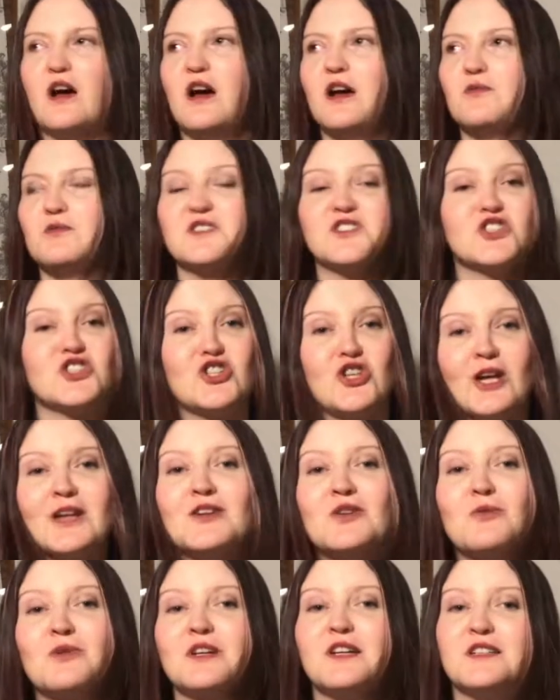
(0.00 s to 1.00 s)
I was
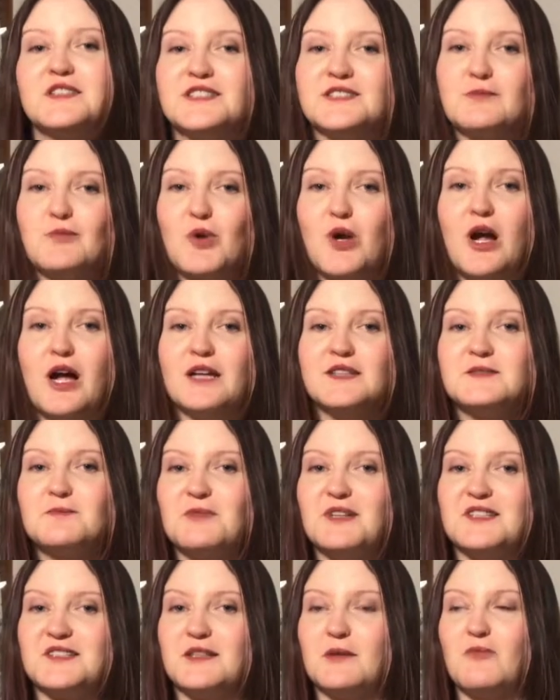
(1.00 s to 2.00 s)
genuinely surprised
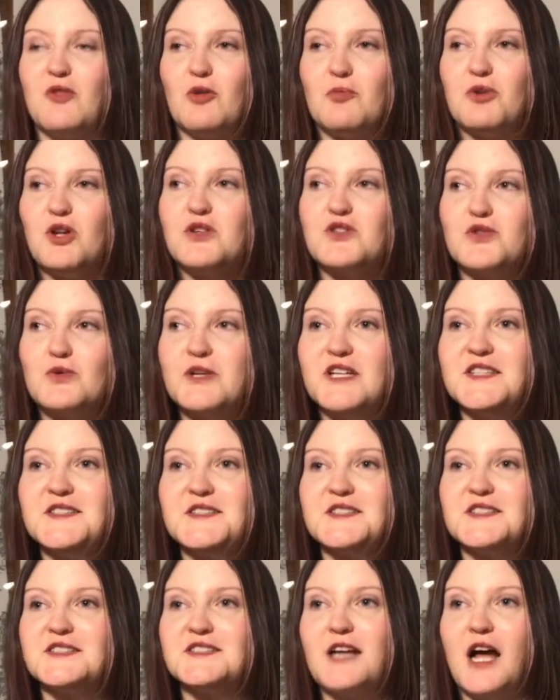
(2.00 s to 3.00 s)
by some of the plot
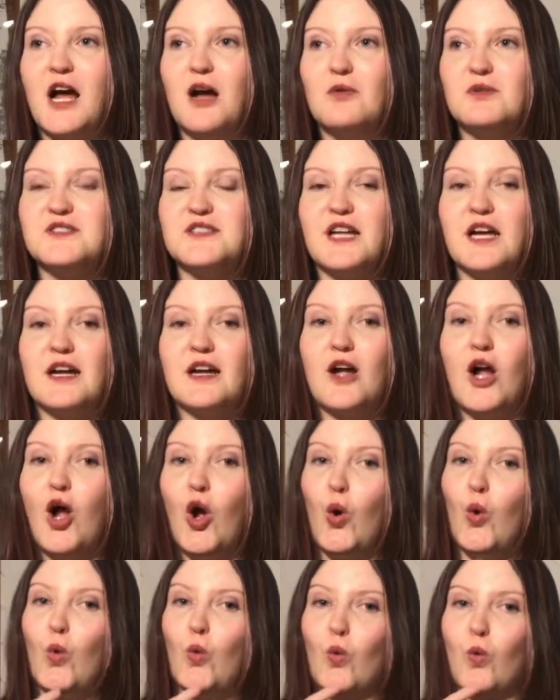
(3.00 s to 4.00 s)
twists. I was like,
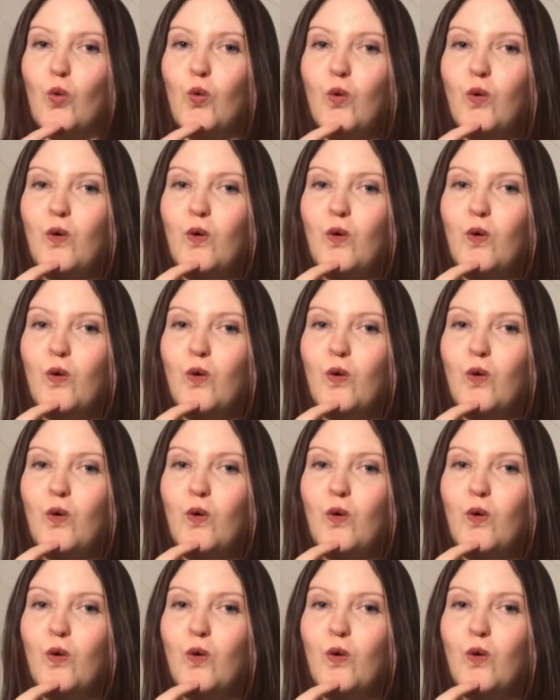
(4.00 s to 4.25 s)
oh,